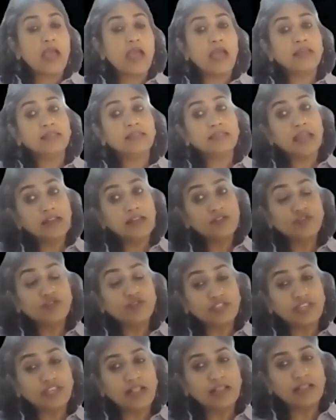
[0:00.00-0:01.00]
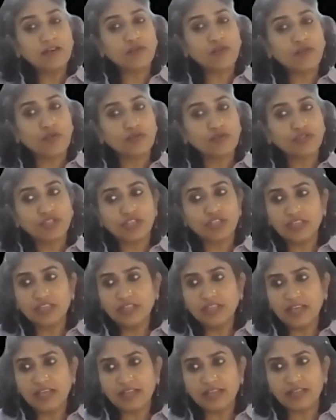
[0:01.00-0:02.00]
And then to tell the
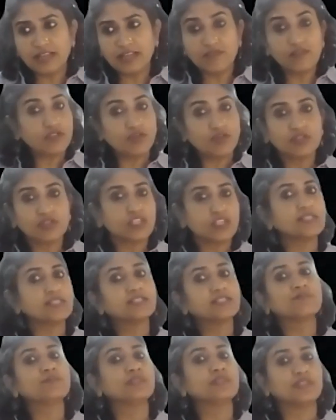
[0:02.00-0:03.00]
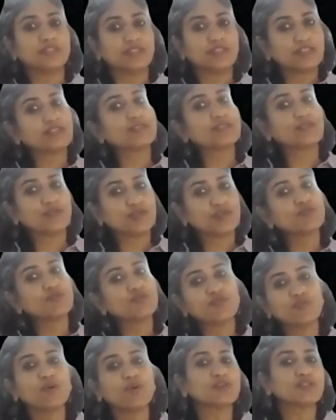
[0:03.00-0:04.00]
coachee that there is no judgment
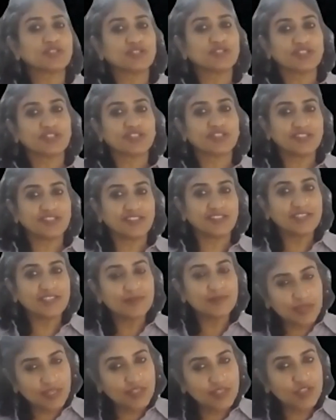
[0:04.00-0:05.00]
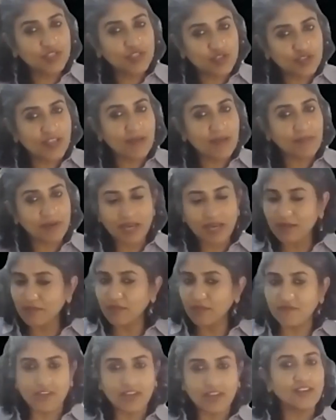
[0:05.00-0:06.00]
to what it means to them. It
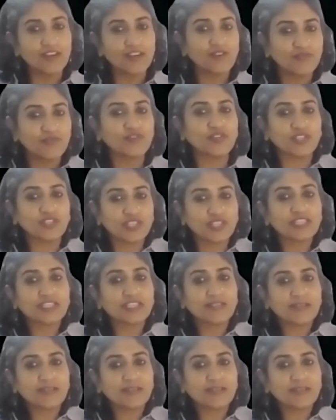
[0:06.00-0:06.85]
can be very different.